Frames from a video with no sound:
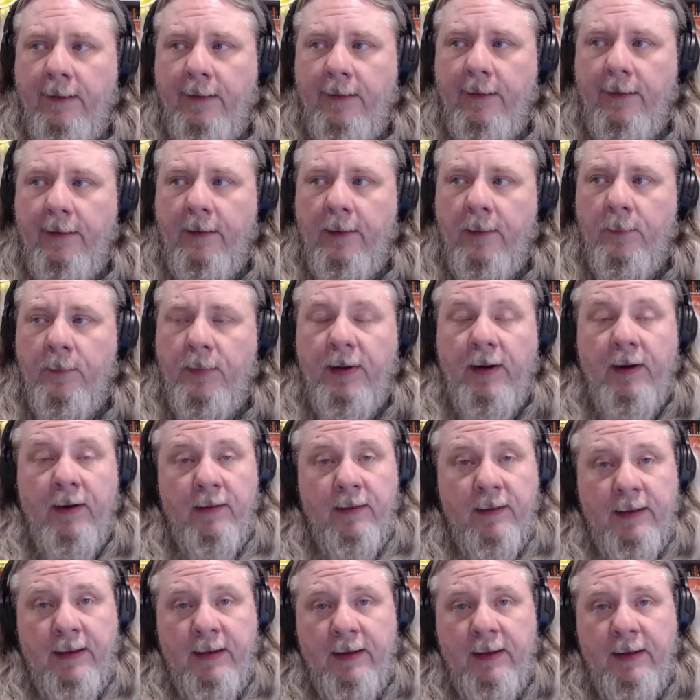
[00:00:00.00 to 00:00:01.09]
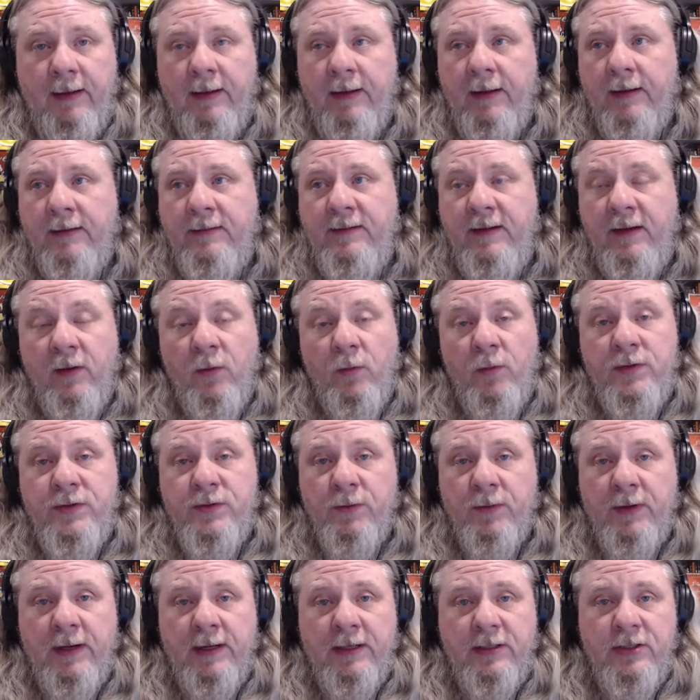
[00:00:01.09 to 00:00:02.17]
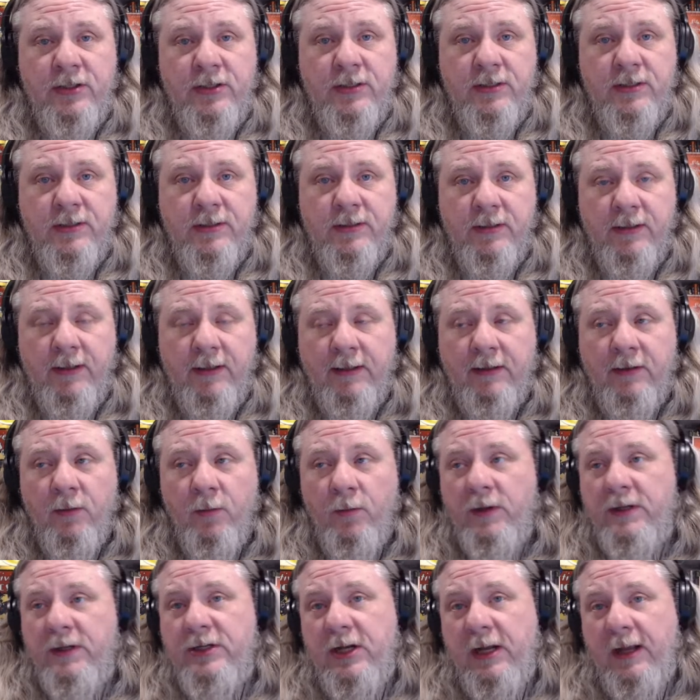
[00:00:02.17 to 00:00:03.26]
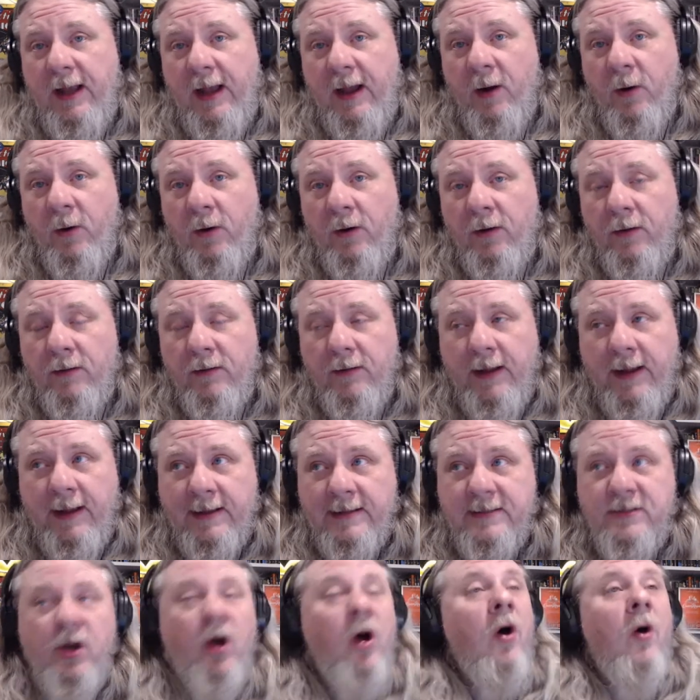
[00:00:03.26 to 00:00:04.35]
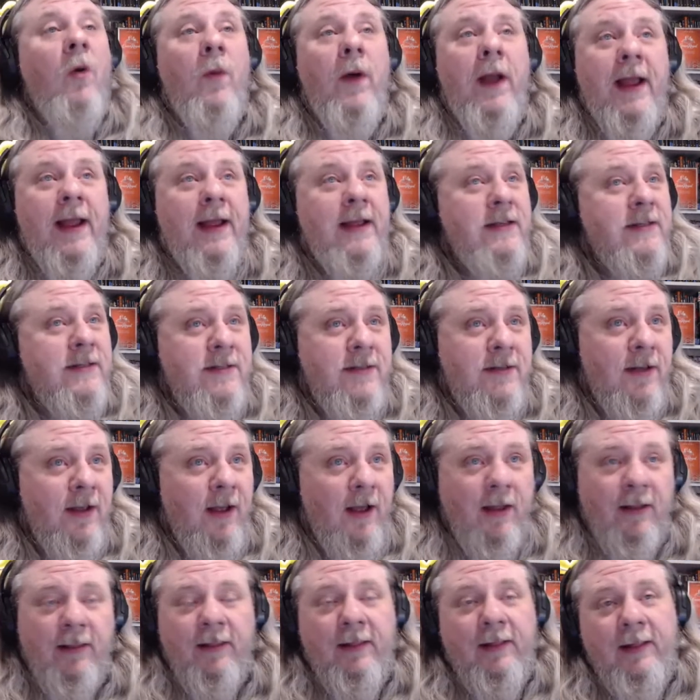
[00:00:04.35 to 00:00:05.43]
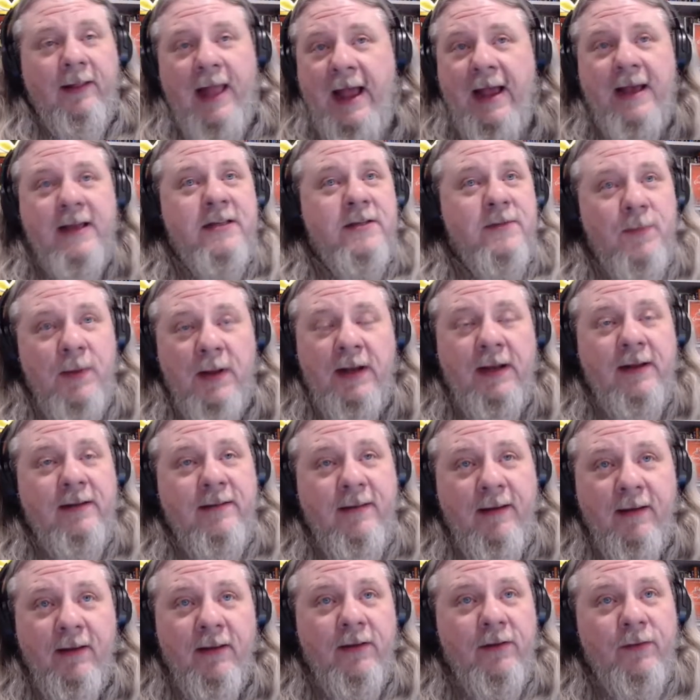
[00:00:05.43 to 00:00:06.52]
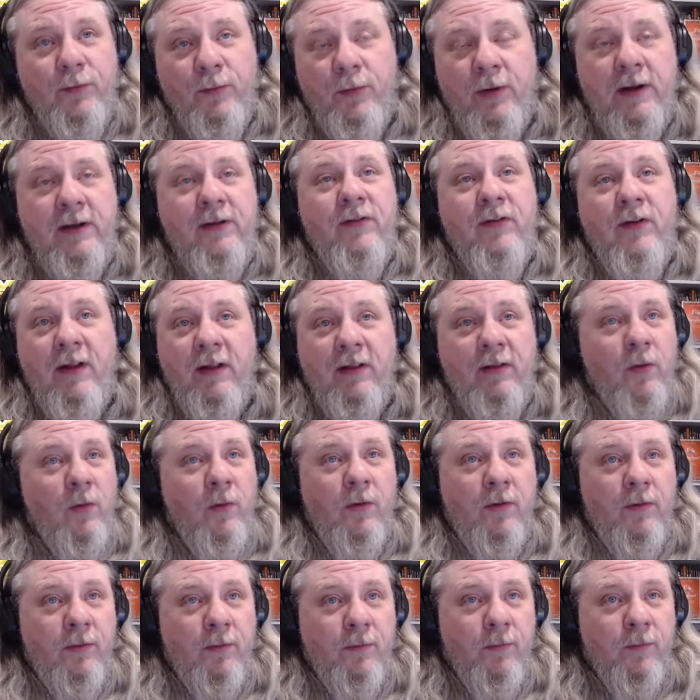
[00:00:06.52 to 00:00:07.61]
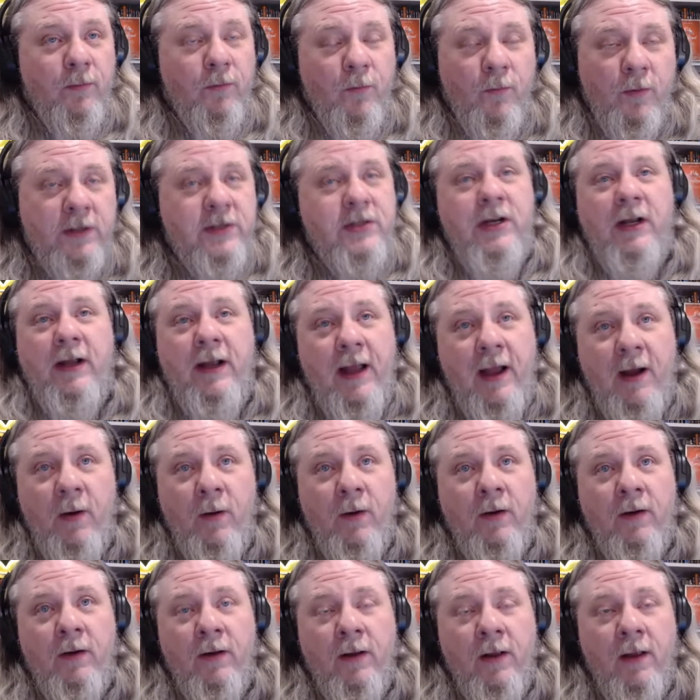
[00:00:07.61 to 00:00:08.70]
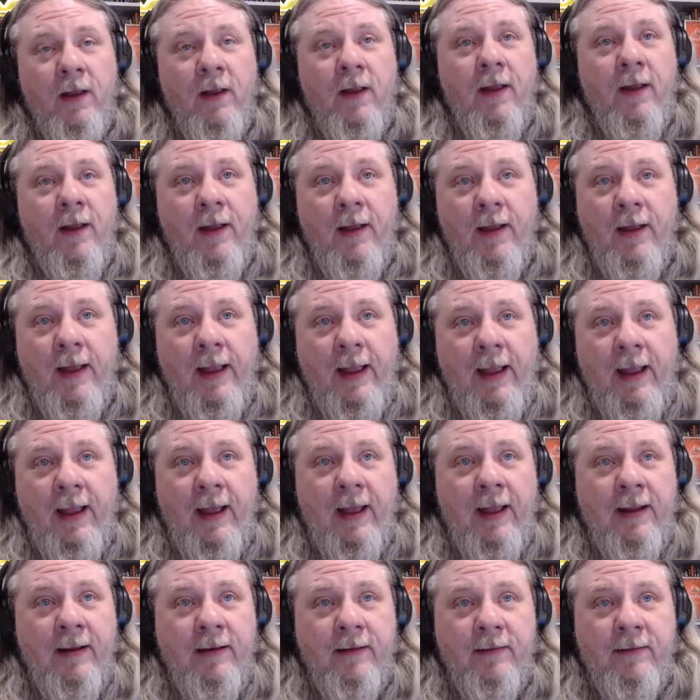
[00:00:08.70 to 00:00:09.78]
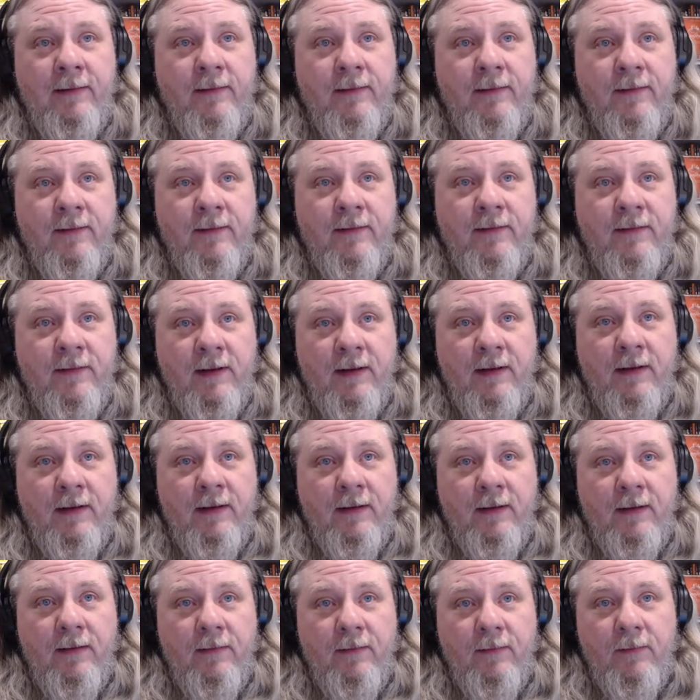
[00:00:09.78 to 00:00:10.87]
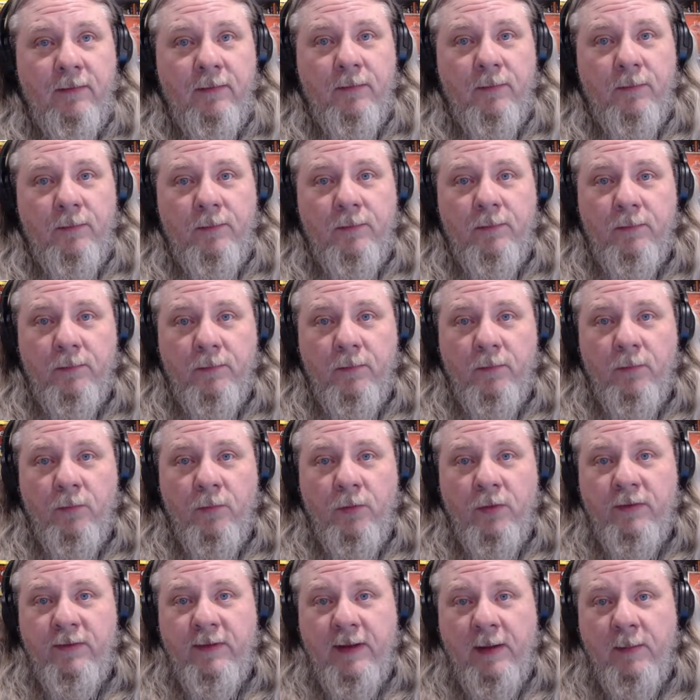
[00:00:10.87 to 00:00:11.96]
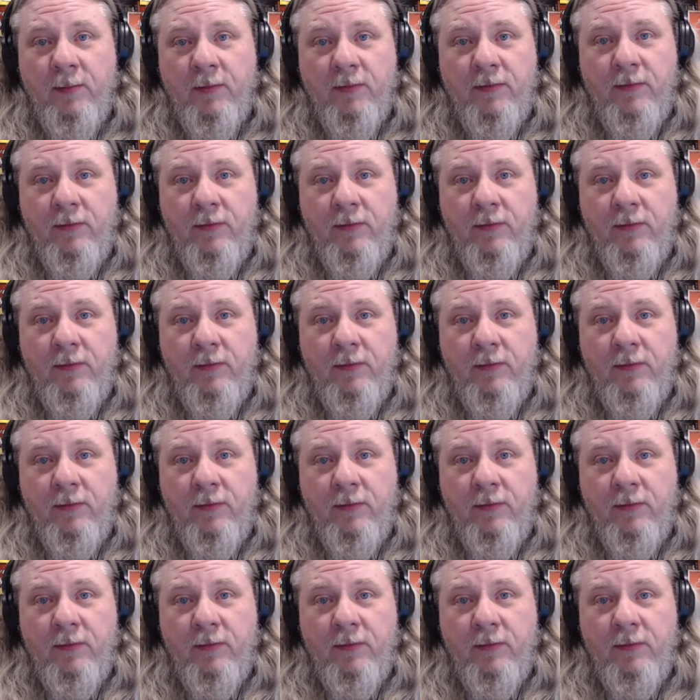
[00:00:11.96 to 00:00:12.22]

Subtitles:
Apparently, a deal was reached at the witching hour. As always, a last-minute deal is reached at the witching hour, and the Senate was able